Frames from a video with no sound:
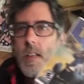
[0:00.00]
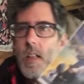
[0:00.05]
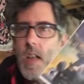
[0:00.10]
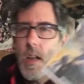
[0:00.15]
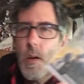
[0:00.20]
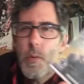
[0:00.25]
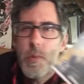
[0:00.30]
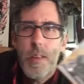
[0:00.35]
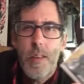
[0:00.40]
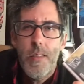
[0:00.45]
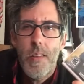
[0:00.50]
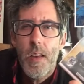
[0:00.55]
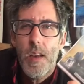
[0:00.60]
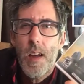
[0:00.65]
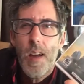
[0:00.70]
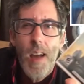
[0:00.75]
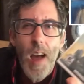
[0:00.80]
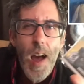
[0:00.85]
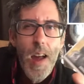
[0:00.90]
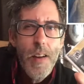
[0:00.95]
was just like,
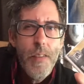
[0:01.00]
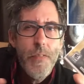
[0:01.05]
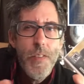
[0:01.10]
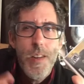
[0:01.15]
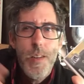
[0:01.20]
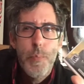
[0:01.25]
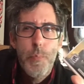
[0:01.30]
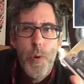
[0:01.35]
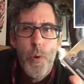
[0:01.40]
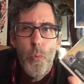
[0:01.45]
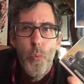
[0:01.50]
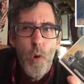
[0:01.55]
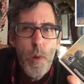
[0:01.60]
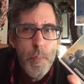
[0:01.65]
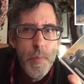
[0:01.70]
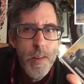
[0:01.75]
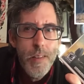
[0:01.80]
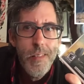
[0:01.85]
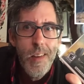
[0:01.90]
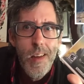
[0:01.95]
God, if you just put a whip
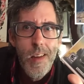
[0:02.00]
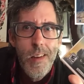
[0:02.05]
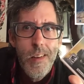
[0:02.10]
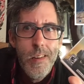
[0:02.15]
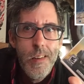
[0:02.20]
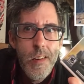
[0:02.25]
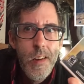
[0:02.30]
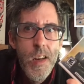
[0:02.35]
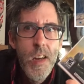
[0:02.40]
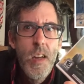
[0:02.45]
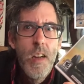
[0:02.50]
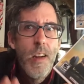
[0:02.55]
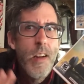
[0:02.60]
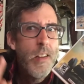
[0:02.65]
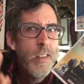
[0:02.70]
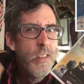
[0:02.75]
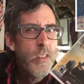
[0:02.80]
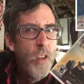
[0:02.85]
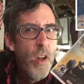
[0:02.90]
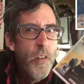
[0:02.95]
in his hand
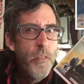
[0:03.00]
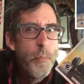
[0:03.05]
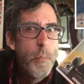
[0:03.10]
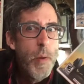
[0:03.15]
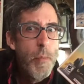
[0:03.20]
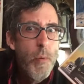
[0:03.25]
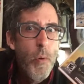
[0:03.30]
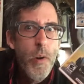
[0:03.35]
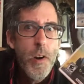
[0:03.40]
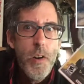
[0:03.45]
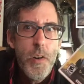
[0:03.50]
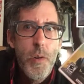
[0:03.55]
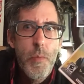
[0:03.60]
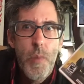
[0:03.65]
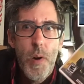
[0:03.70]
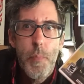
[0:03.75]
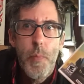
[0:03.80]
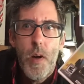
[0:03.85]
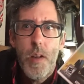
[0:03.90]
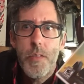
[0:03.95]
and solved maybe one or two
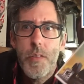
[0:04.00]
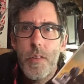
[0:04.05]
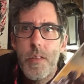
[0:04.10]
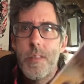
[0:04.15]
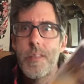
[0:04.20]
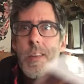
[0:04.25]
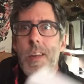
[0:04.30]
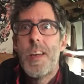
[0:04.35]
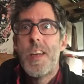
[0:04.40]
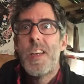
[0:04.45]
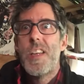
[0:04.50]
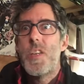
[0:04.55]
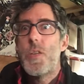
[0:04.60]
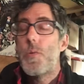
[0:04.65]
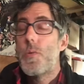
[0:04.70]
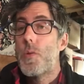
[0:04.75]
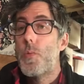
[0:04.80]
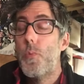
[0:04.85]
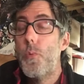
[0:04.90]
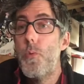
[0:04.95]
more puzzles, you
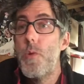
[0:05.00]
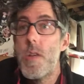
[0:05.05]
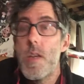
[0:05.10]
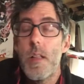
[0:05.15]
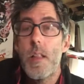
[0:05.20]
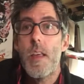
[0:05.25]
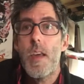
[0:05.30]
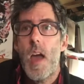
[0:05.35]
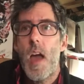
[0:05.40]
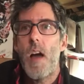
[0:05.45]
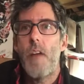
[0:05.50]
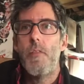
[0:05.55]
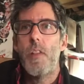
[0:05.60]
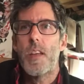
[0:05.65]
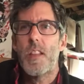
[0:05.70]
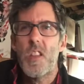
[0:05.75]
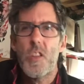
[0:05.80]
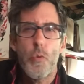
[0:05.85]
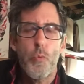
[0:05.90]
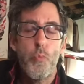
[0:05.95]
would really have
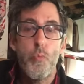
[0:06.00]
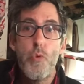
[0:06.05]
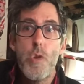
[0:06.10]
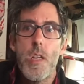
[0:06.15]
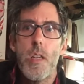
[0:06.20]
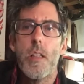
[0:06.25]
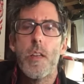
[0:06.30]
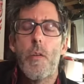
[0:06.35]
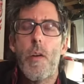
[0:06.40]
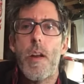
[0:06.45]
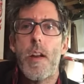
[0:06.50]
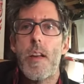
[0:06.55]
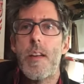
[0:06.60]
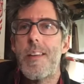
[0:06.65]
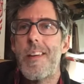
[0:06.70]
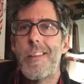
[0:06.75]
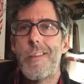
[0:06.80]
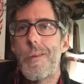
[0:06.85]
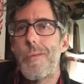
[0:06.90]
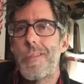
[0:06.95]
like this really great
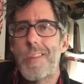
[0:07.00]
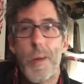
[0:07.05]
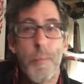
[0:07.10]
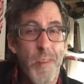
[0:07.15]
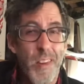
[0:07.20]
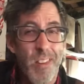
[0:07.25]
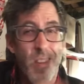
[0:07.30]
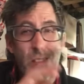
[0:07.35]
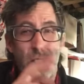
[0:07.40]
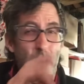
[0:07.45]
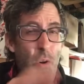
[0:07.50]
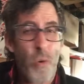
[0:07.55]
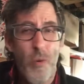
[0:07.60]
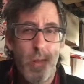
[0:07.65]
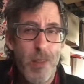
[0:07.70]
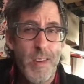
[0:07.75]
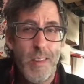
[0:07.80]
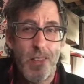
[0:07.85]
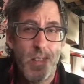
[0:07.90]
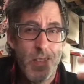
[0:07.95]
Indiana Jones game, because it's
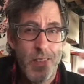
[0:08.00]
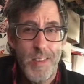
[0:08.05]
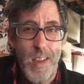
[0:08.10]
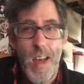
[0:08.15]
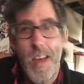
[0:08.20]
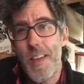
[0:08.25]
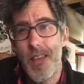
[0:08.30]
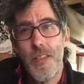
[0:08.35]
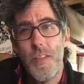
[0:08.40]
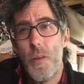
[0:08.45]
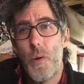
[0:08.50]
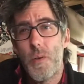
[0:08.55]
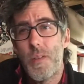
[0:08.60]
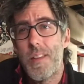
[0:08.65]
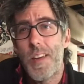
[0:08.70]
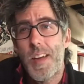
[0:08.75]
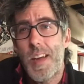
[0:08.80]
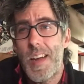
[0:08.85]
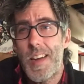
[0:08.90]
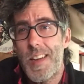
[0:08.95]
totally set in those
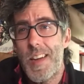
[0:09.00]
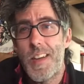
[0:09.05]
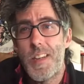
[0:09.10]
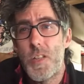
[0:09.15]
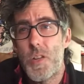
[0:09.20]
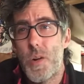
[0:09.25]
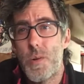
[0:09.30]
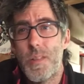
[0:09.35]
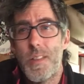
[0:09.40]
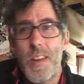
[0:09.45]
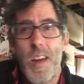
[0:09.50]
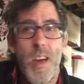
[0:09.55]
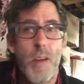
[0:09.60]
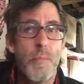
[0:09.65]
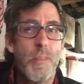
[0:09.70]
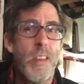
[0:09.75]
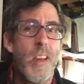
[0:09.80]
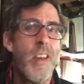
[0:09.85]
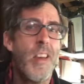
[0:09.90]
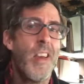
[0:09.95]
like Indiana Jones
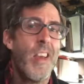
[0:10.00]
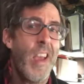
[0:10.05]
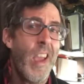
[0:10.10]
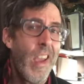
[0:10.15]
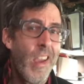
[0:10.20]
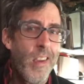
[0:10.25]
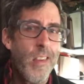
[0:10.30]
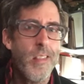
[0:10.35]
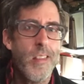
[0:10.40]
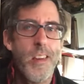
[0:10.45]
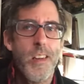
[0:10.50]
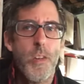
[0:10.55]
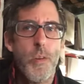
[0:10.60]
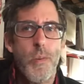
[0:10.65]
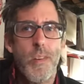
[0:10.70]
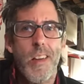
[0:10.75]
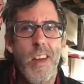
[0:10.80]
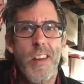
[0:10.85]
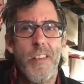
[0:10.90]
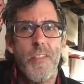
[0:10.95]
times, and like
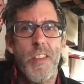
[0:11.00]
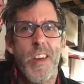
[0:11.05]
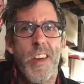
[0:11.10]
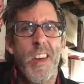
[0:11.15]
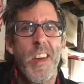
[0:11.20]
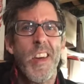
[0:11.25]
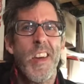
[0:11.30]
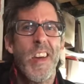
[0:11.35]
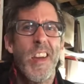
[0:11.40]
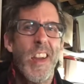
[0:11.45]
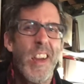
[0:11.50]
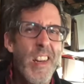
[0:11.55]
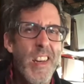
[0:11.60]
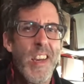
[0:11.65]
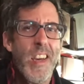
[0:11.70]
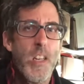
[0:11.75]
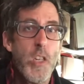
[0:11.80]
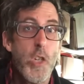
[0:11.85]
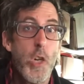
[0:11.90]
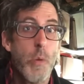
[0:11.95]
doing kind of like
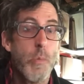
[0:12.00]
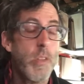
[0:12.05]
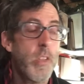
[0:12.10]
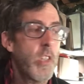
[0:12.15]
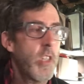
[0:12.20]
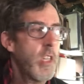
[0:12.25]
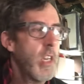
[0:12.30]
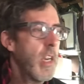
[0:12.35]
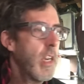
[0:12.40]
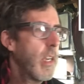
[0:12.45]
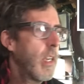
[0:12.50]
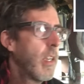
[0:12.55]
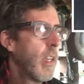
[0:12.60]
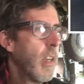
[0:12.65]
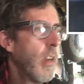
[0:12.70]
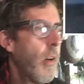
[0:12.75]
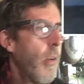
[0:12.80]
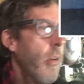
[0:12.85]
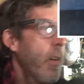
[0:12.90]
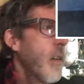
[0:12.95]
Indiana Jones shit,
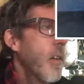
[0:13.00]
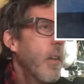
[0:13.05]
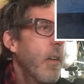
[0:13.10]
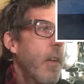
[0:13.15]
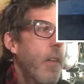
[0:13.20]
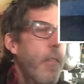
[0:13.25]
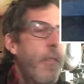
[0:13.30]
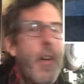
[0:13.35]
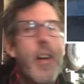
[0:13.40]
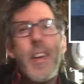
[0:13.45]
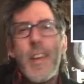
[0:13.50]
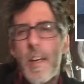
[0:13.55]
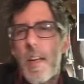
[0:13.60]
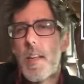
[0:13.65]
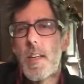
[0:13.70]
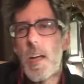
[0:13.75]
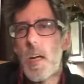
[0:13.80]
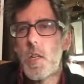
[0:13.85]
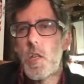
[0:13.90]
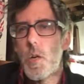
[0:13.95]
or fighting
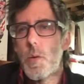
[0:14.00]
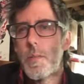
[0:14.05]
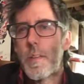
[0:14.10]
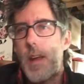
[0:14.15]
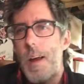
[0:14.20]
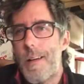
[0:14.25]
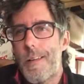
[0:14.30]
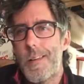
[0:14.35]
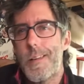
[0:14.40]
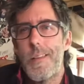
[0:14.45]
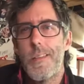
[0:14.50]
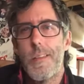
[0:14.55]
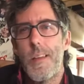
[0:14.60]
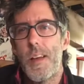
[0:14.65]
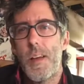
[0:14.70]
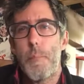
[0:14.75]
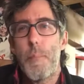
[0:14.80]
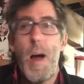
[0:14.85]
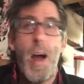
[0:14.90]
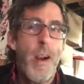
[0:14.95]
Indiana Jones characters
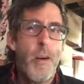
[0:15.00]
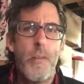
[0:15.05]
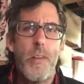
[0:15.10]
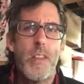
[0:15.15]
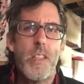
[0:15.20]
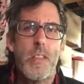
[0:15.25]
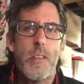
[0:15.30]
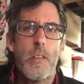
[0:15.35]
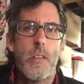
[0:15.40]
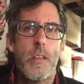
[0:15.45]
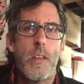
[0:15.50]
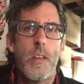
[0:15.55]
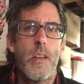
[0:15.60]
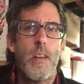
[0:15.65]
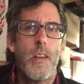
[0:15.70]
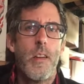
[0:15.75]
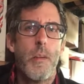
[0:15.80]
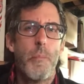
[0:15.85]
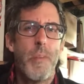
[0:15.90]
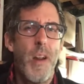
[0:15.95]
like pirates,
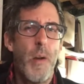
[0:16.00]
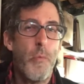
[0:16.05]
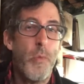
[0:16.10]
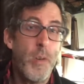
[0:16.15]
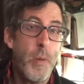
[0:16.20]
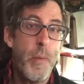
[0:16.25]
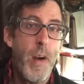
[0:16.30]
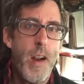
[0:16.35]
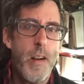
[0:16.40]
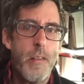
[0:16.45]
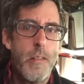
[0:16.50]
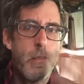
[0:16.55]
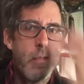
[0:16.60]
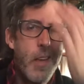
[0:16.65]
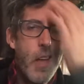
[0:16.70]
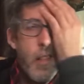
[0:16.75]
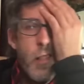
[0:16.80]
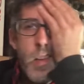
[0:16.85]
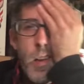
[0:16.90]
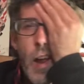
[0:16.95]
not real
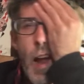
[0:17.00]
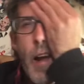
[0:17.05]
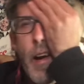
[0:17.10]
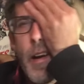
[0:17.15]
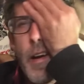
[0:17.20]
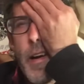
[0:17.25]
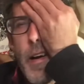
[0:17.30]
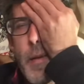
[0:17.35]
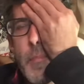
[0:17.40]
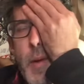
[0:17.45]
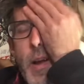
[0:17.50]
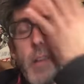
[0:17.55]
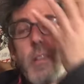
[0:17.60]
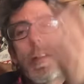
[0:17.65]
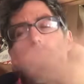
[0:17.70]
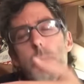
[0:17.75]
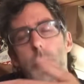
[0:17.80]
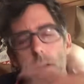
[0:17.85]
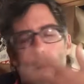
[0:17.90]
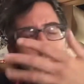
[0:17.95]
not like our pirates,
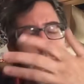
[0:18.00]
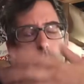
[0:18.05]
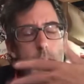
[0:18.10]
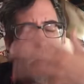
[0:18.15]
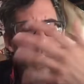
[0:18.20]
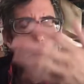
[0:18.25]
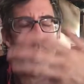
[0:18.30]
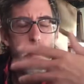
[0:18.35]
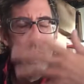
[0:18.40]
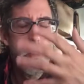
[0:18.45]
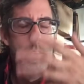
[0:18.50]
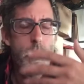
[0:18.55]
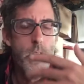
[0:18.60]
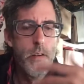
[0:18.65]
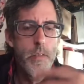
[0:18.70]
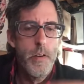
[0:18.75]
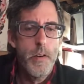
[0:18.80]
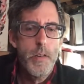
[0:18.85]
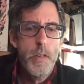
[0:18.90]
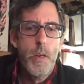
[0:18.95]
but they're in
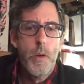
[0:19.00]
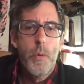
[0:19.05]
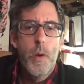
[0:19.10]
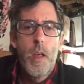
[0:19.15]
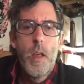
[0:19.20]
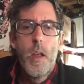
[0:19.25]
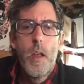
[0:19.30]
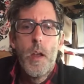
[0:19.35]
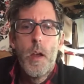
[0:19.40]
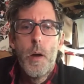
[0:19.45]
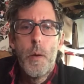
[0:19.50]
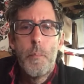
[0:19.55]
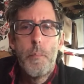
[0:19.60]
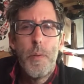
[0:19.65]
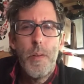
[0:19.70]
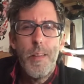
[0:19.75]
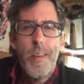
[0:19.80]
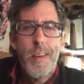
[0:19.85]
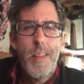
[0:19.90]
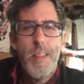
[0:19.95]
there too.
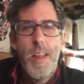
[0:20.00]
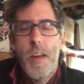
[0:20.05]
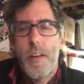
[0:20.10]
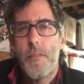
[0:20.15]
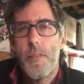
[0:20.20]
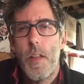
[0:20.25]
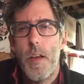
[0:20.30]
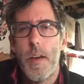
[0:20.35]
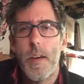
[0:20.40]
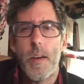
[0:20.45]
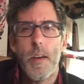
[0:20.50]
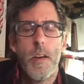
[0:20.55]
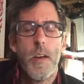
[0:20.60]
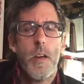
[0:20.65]
But like a lot of like